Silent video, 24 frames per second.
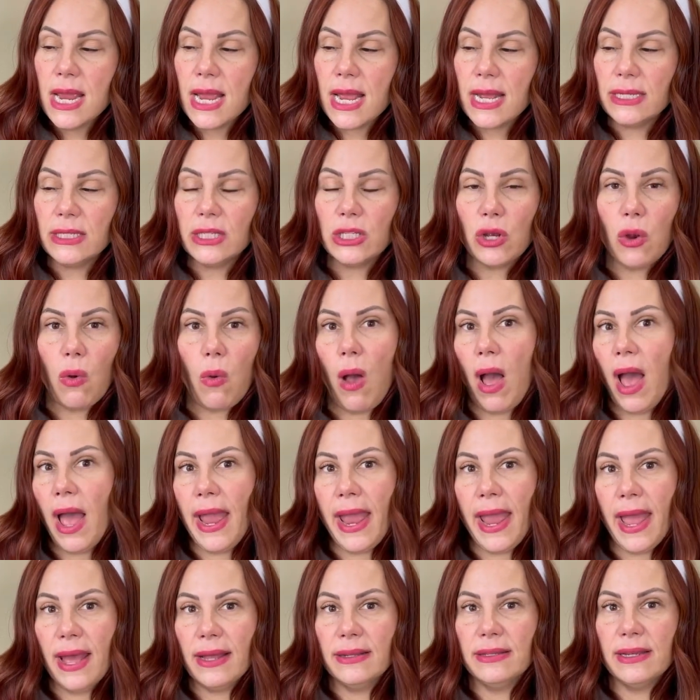And so I
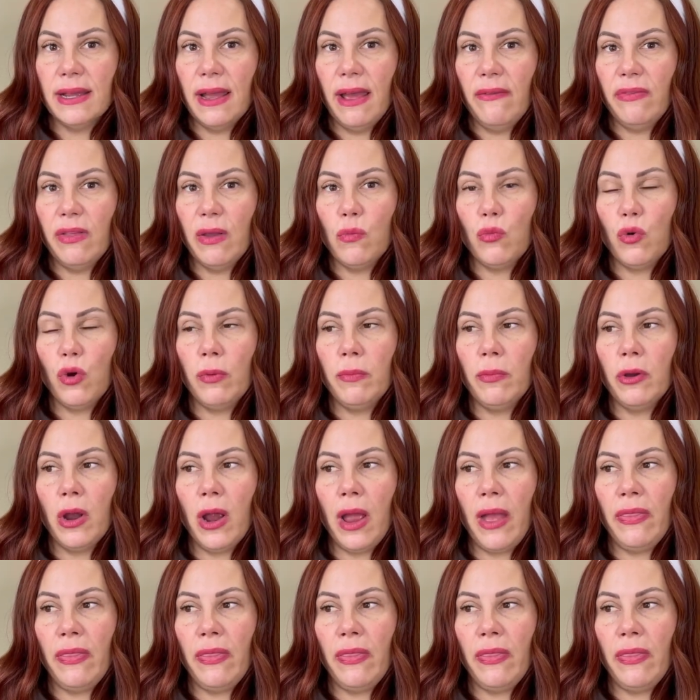had to have that warmer.